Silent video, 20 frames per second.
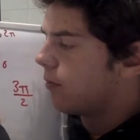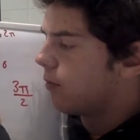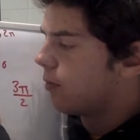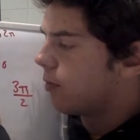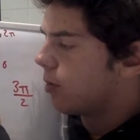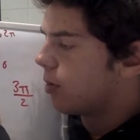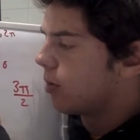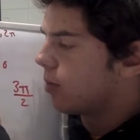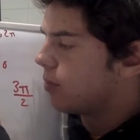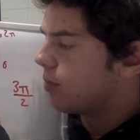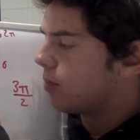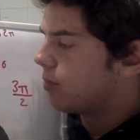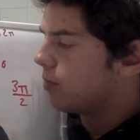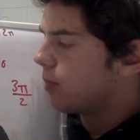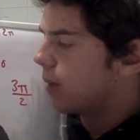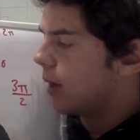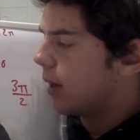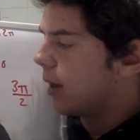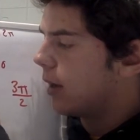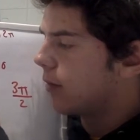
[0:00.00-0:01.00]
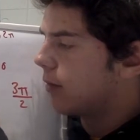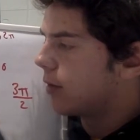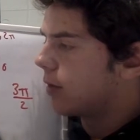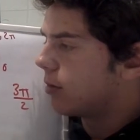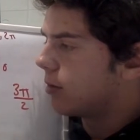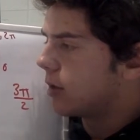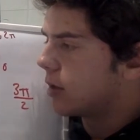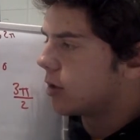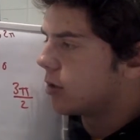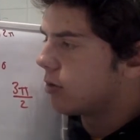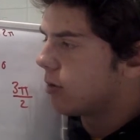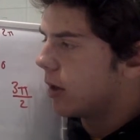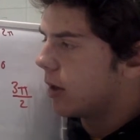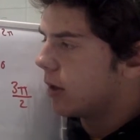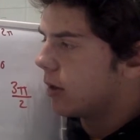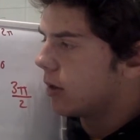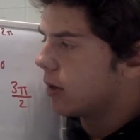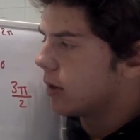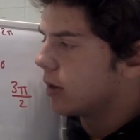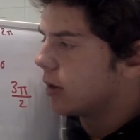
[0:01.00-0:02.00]
for pi over 3 is
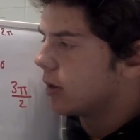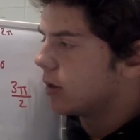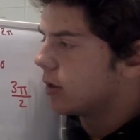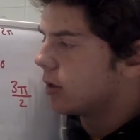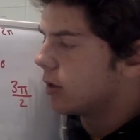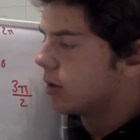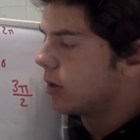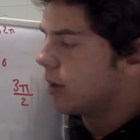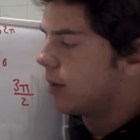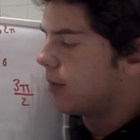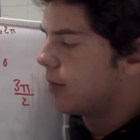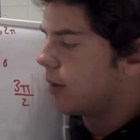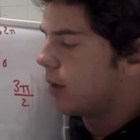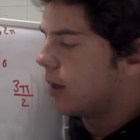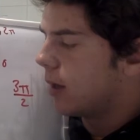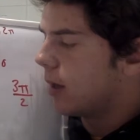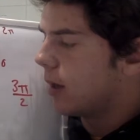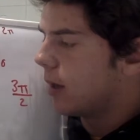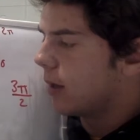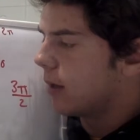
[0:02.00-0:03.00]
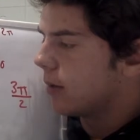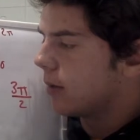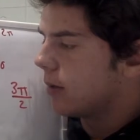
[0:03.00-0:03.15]
greater than pi.